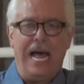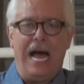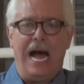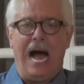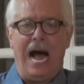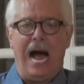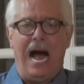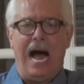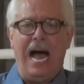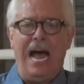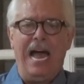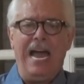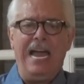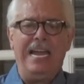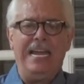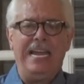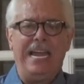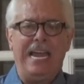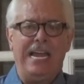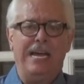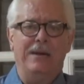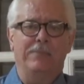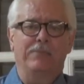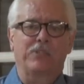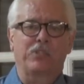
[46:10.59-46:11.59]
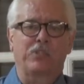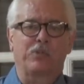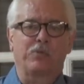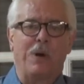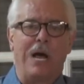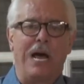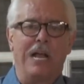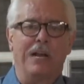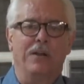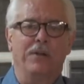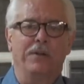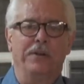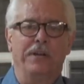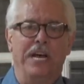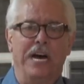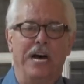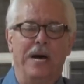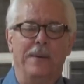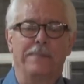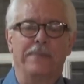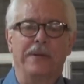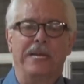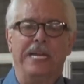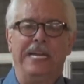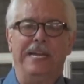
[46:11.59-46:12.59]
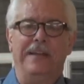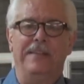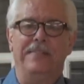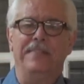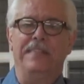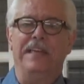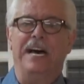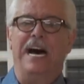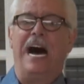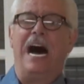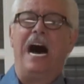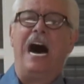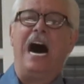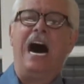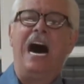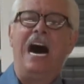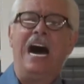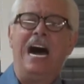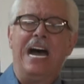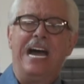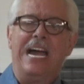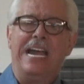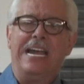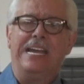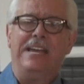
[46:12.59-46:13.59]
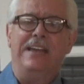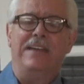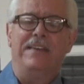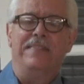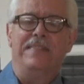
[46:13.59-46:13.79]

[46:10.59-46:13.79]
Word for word: I am swallowed up in the I